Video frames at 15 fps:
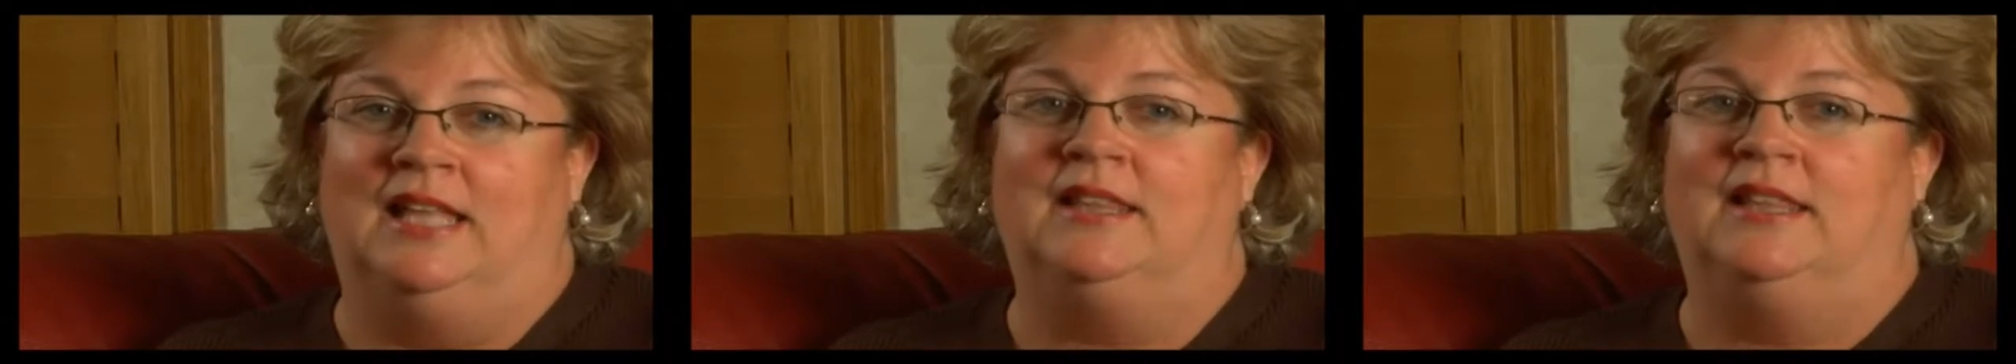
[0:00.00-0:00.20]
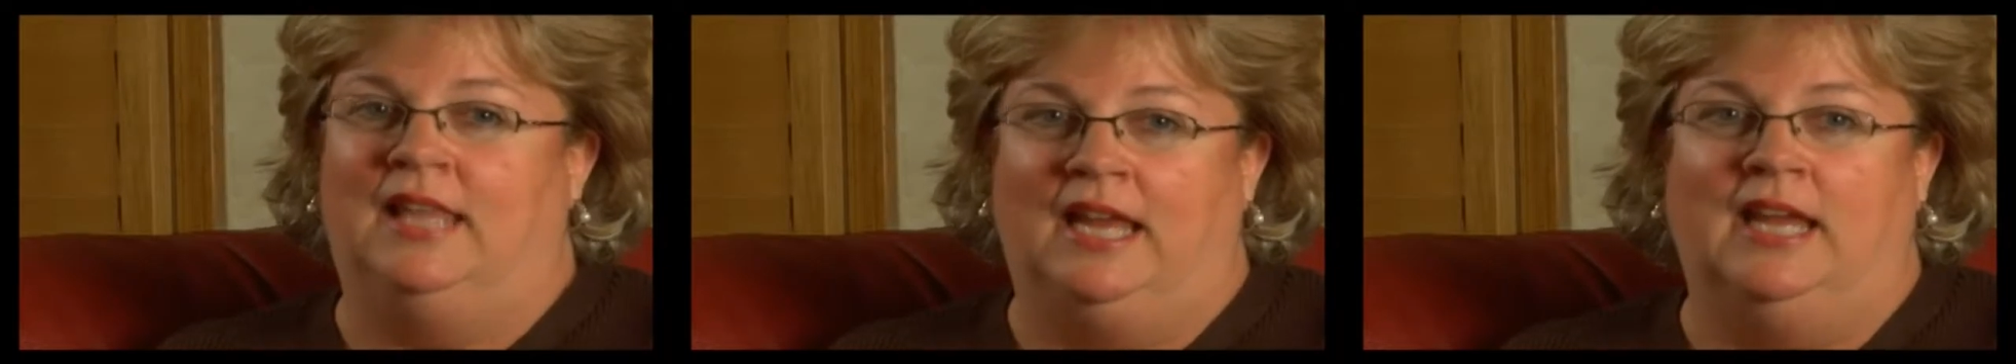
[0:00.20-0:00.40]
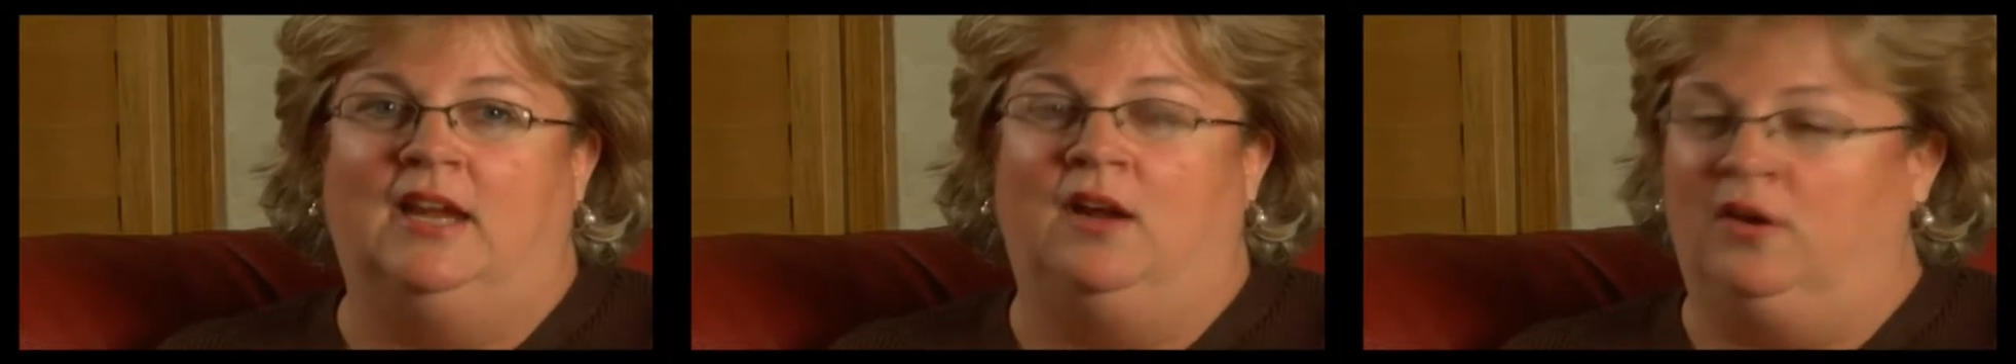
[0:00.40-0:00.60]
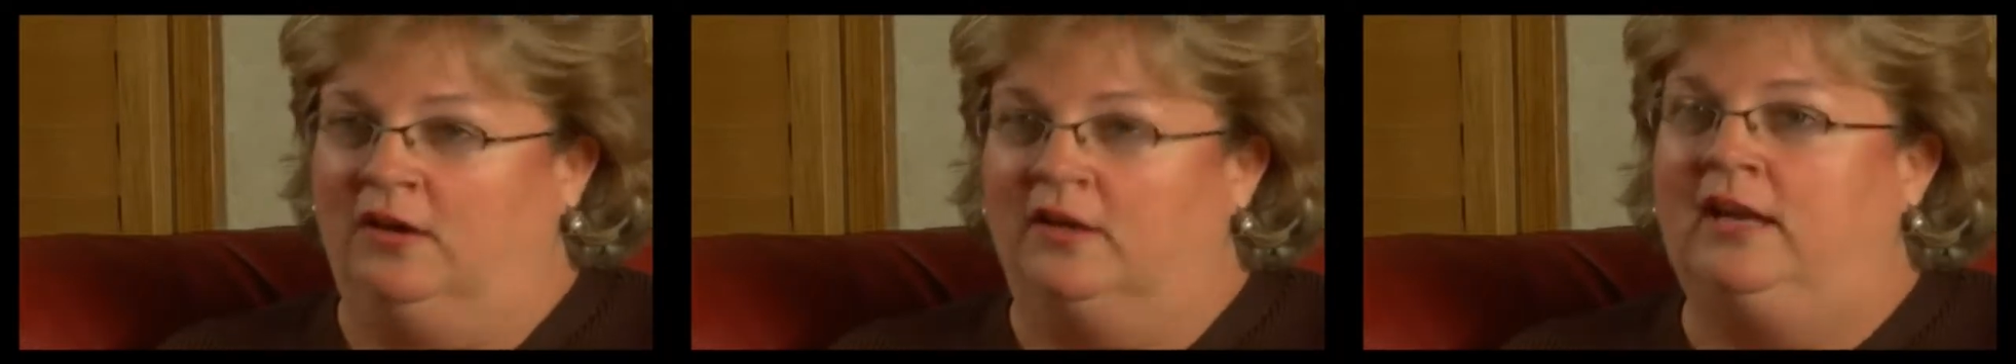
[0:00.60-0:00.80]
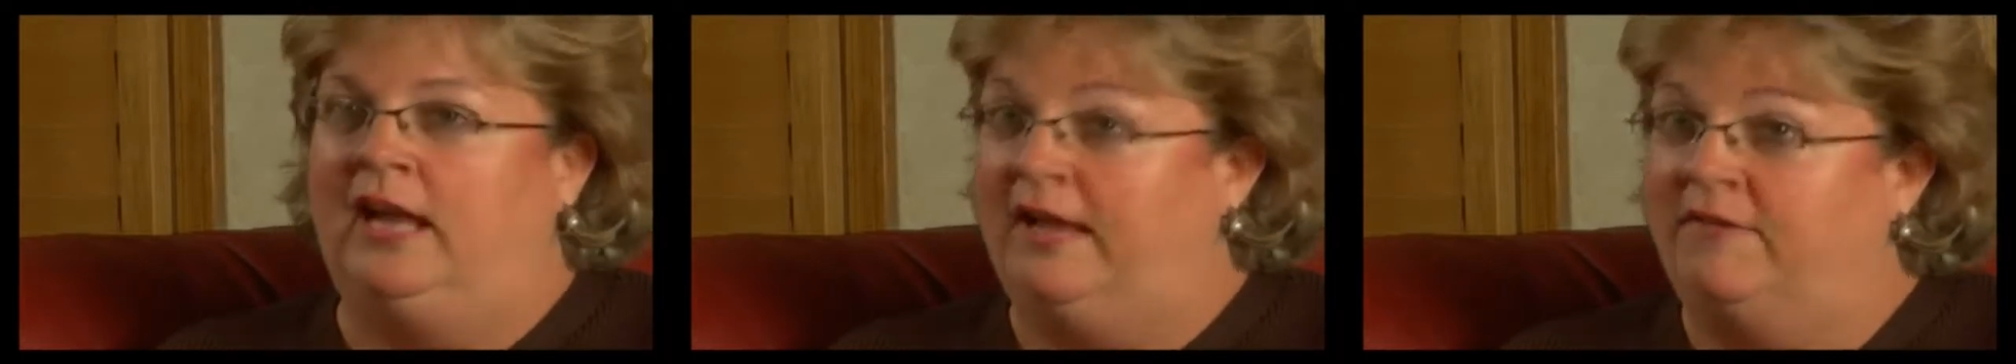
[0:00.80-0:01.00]
that they
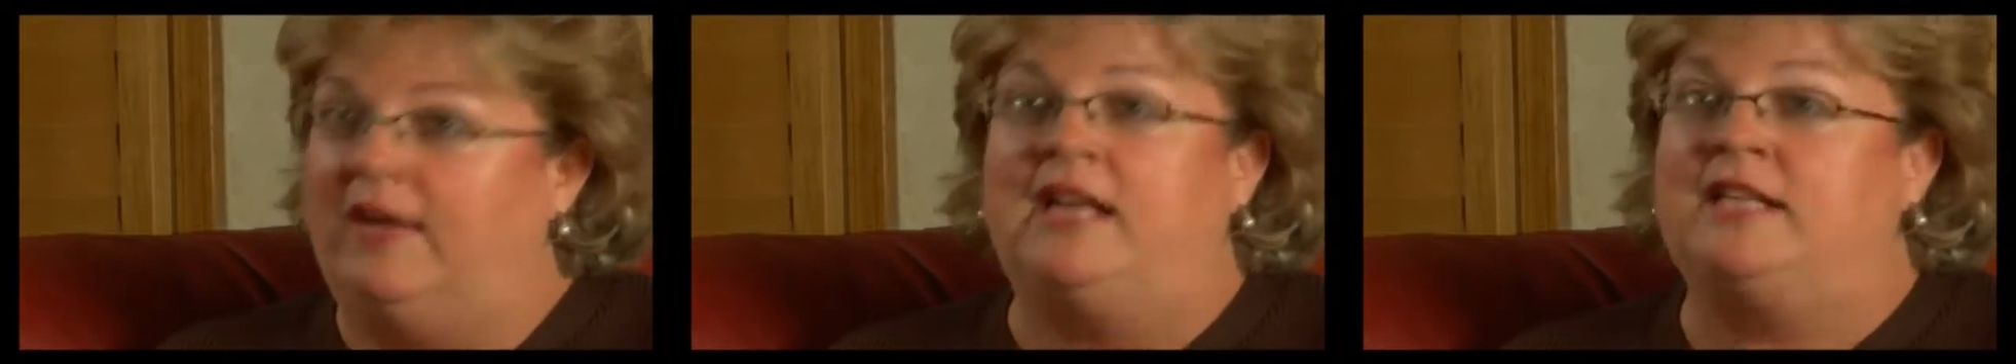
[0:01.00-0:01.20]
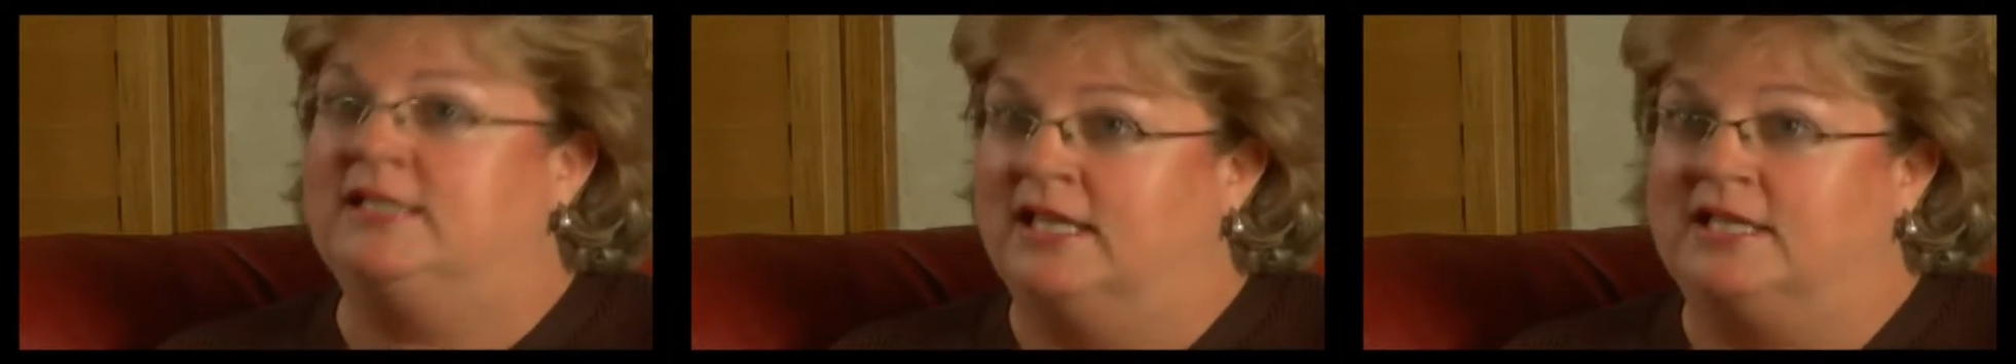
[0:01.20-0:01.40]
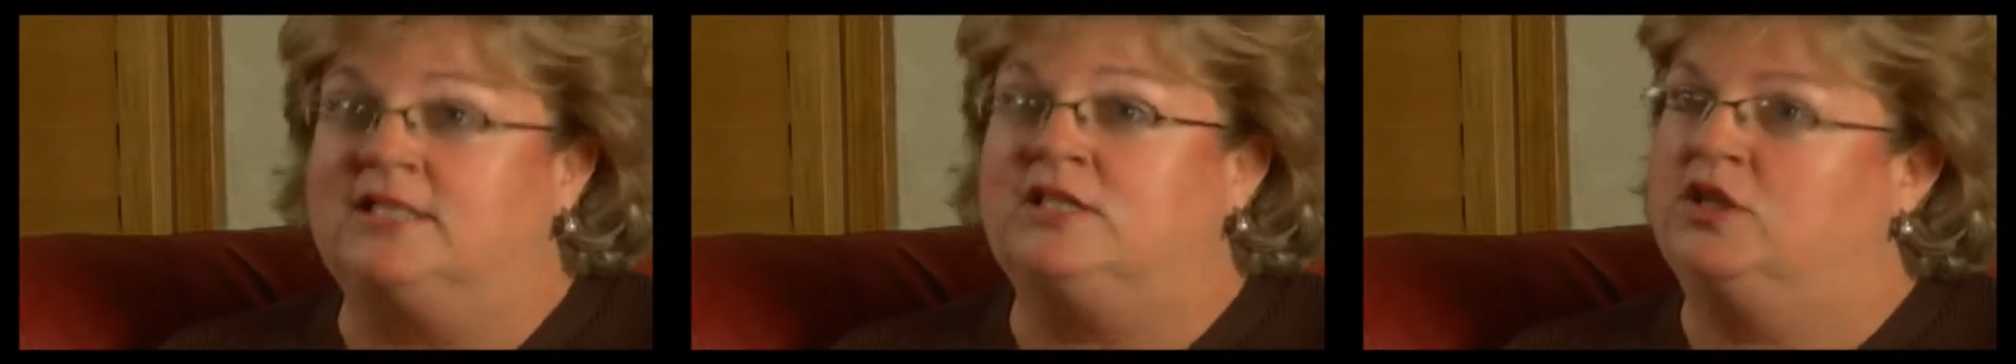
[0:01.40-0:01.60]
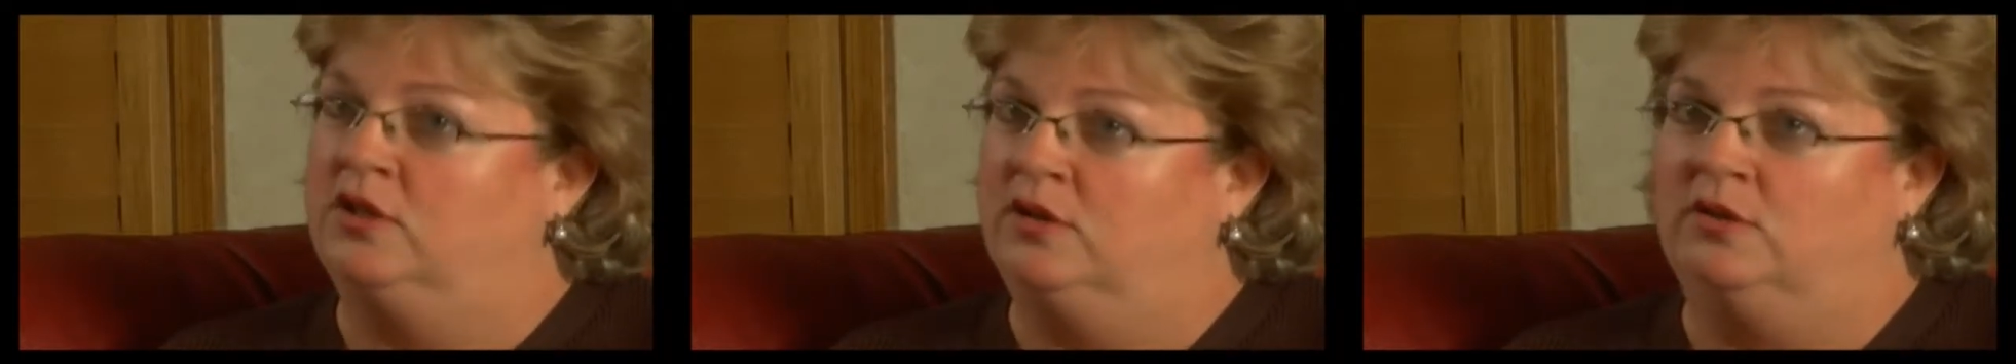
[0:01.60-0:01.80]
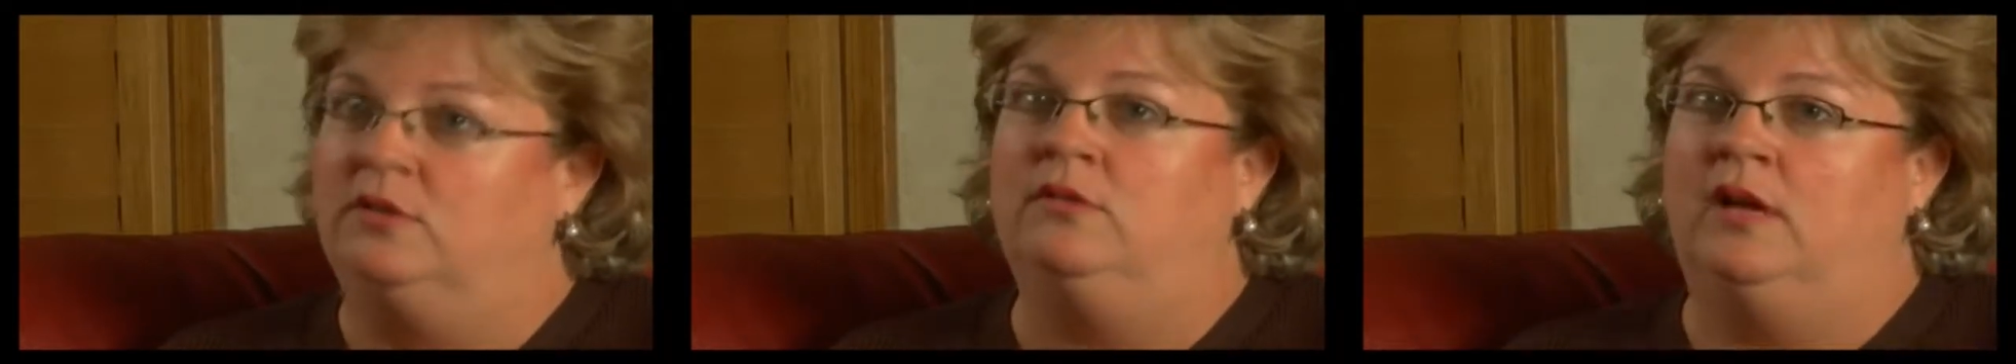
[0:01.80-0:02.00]
have
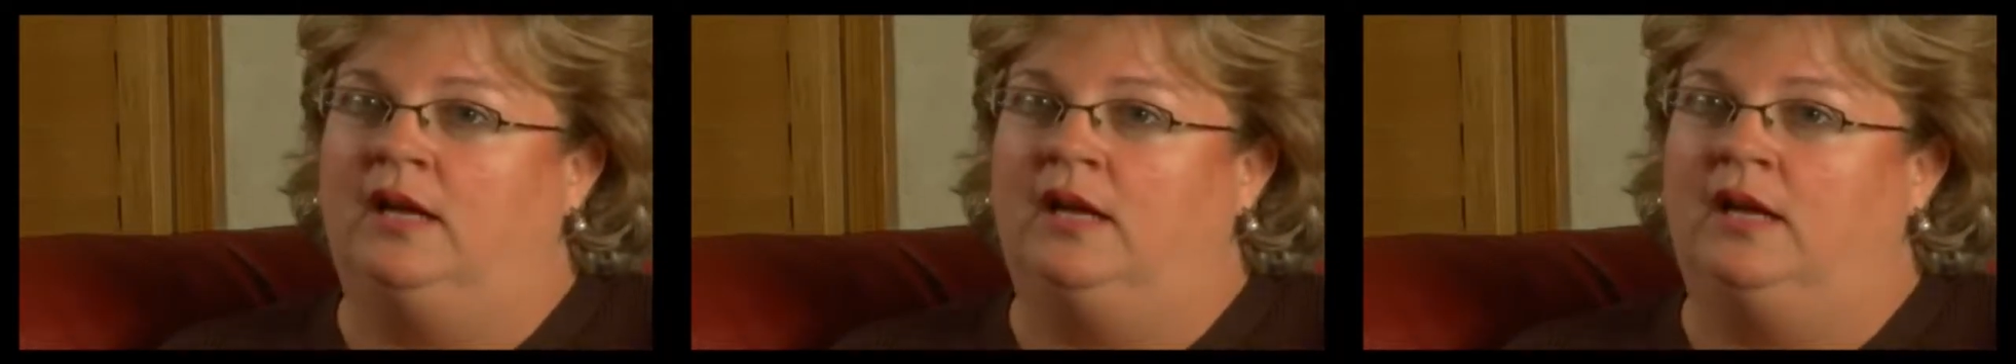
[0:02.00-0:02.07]
access to.